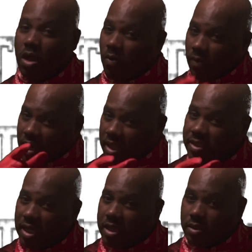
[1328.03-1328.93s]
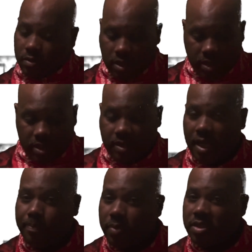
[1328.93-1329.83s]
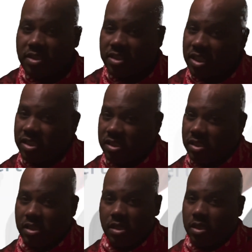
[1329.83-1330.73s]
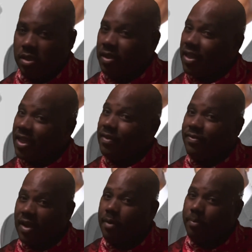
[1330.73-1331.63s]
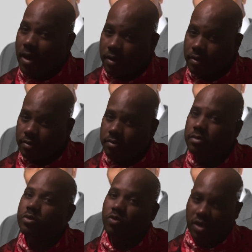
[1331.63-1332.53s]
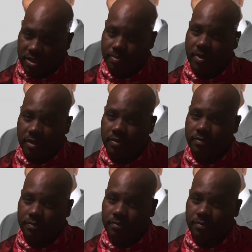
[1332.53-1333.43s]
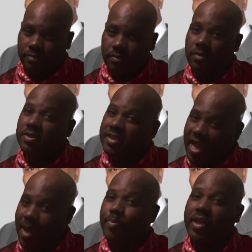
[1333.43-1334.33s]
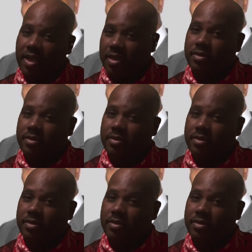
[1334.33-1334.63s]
When I tell you that they books are just as good, if not better, trust me. Tap in.